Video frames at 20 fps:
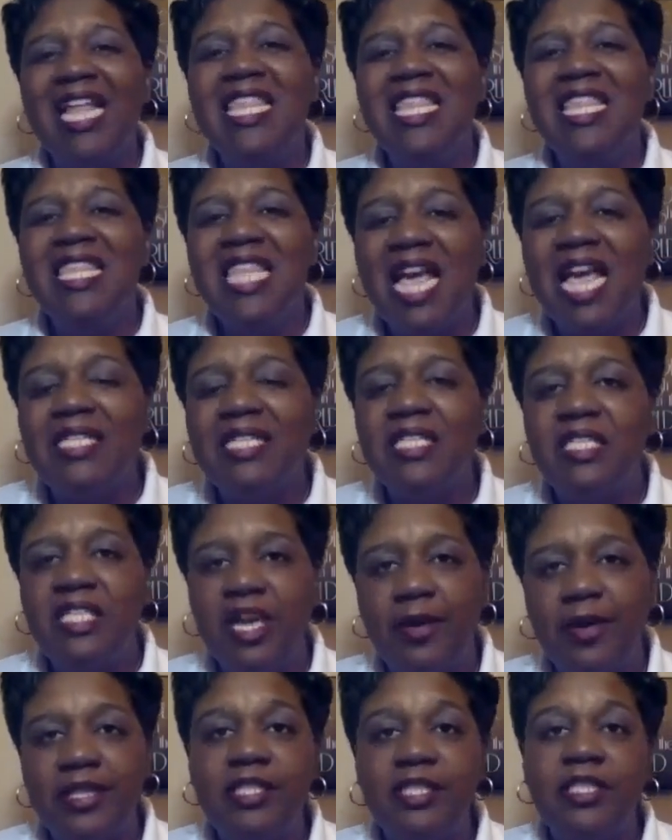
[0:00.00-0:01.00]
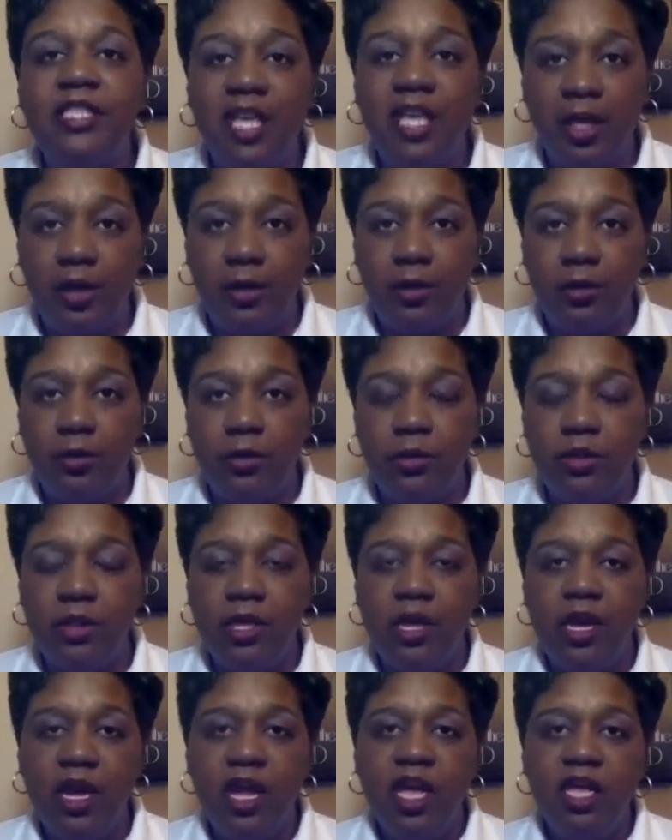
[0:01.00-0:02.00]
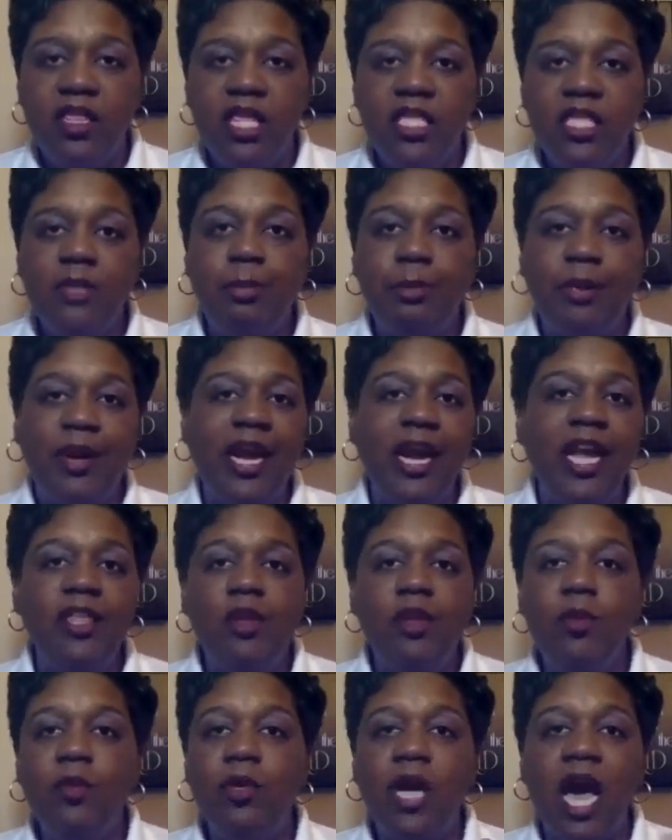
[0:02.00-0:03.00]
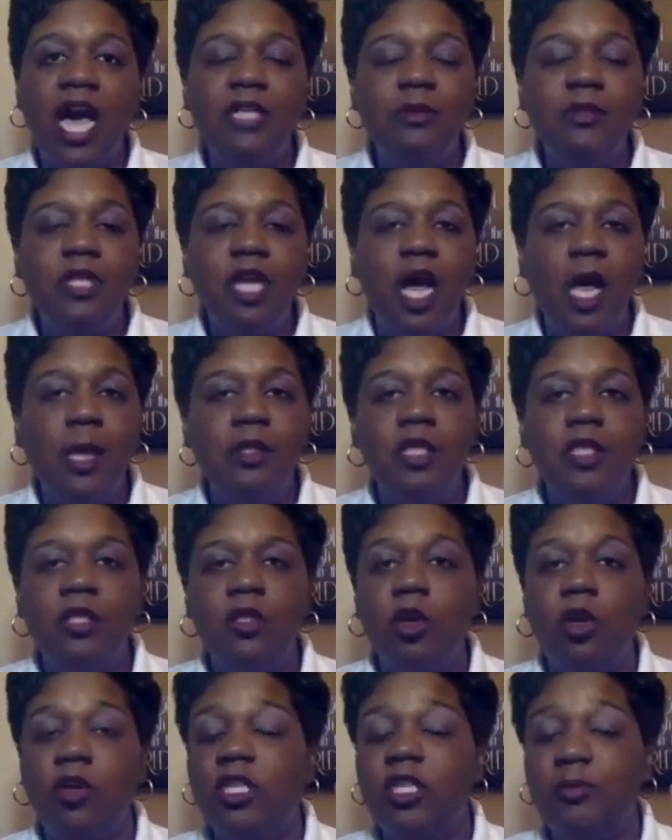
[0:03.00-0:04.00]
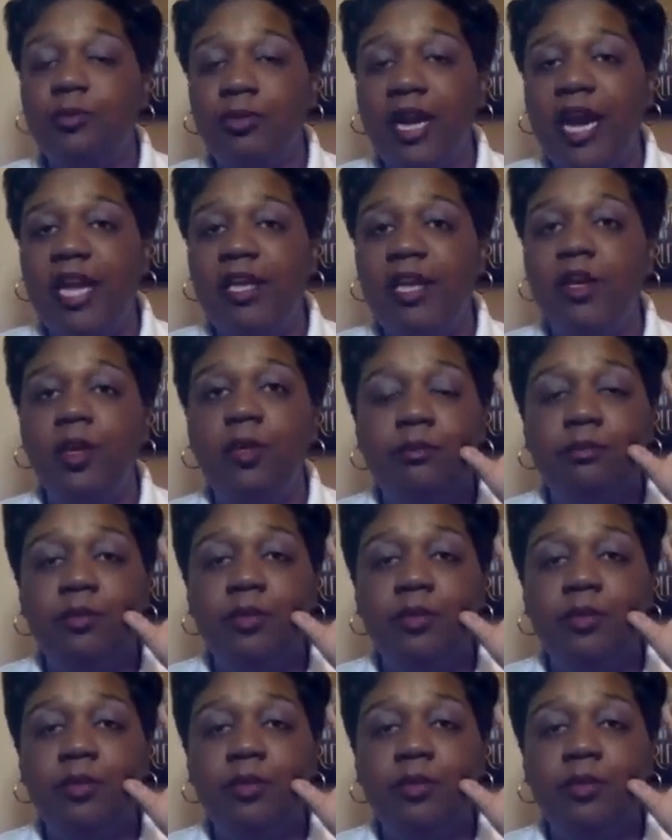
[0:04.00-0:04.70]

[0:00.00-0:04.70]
necessary skills this brand new cosmetologist or this brand new